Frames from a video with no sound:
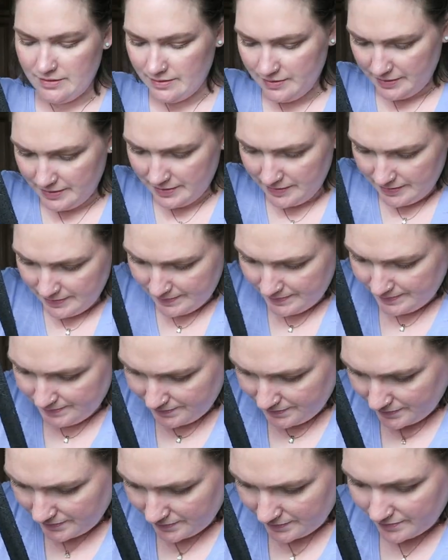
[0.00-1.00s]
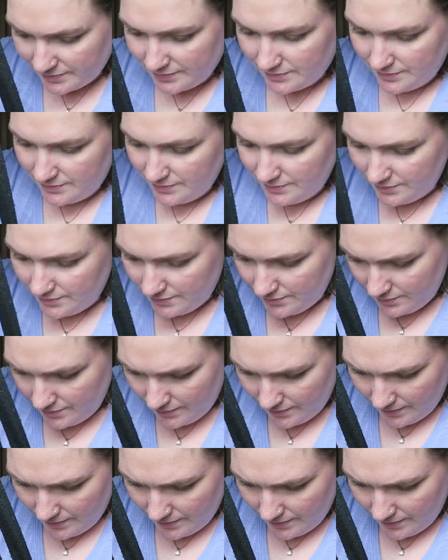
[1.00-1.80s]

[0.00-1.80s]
(silence)